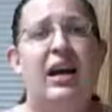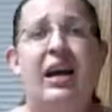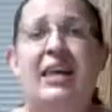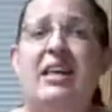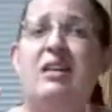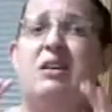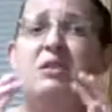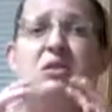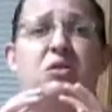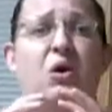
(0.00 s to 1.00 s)
and they looked
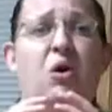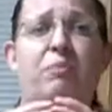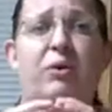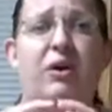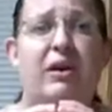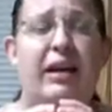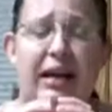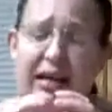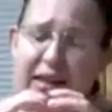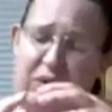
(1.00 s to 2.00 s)
so
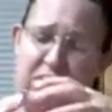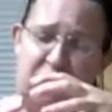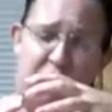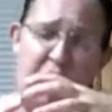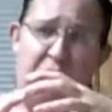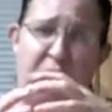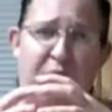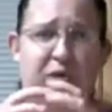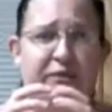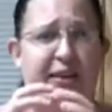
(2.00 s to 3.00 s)
pretty, and they were so
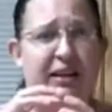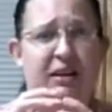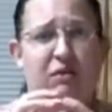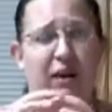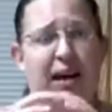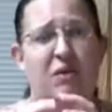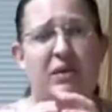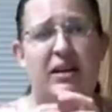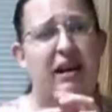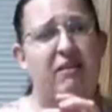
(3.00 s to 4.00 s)
perfect and
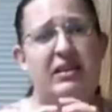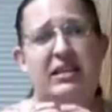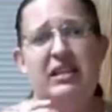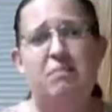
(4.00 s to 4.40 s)
round and everything.